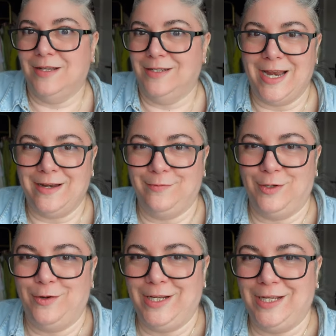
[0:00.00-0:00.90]
denim
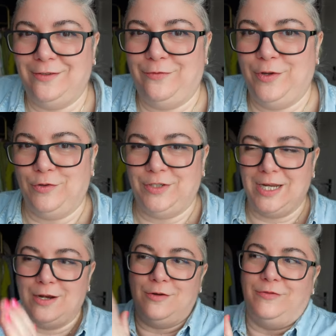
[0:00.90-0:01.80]
goodies for
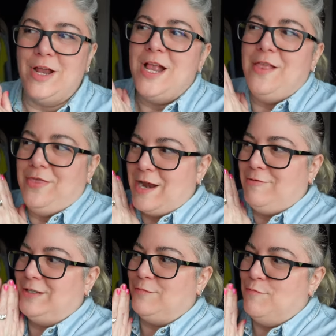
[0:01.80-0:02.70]
yourself?
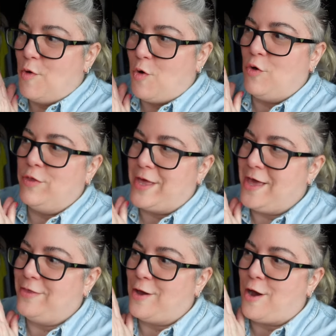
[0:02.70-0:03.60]
There is more
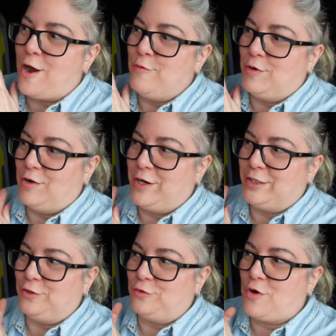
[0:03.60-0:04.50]
there that I would like
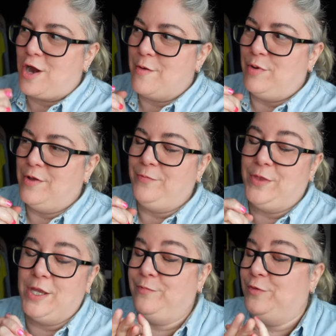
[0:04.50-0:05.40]
to try, but
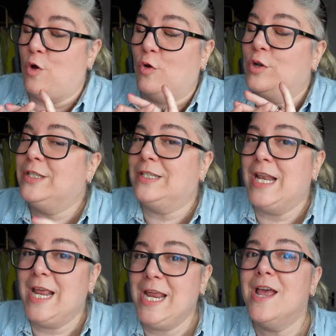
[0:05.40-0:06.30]
the
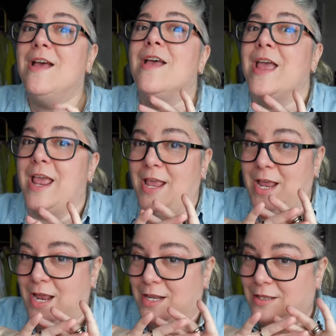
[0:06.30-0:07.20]
honestly,
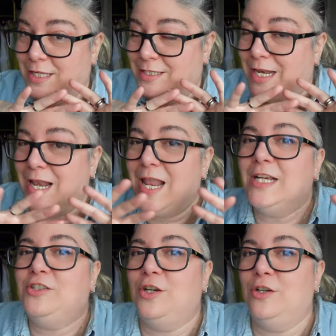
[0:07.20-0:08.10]
the
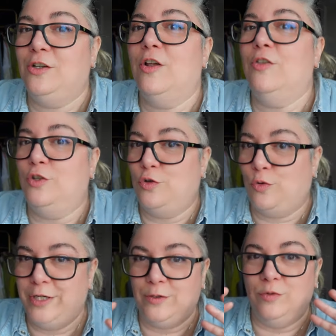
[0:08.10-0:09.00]
selection, the
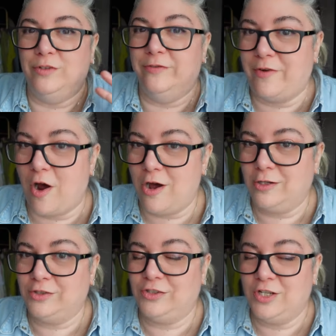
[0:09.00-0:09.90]
choice was
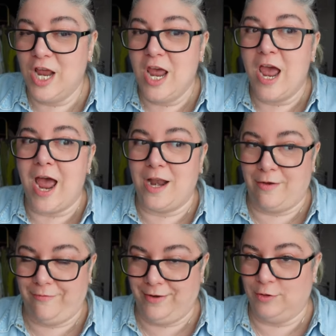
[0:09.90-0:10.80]
vast, and
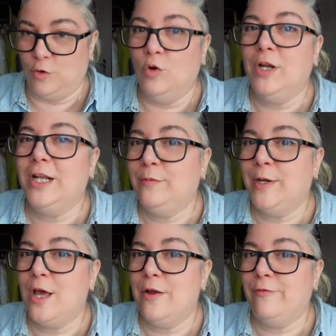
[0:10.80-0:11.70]
I found it all a little
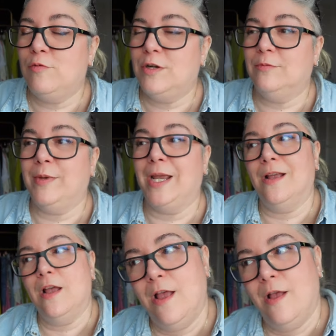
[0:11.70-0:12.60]
bit
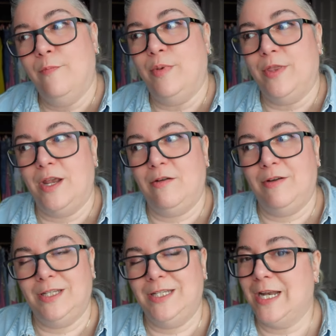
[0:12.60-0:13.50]
overwhelming. But there
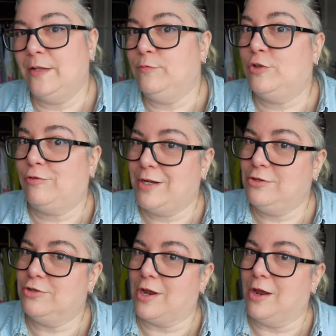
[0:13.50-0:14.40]
is a denim
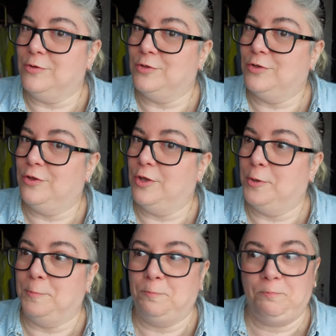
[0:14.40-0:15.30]
trench coat that,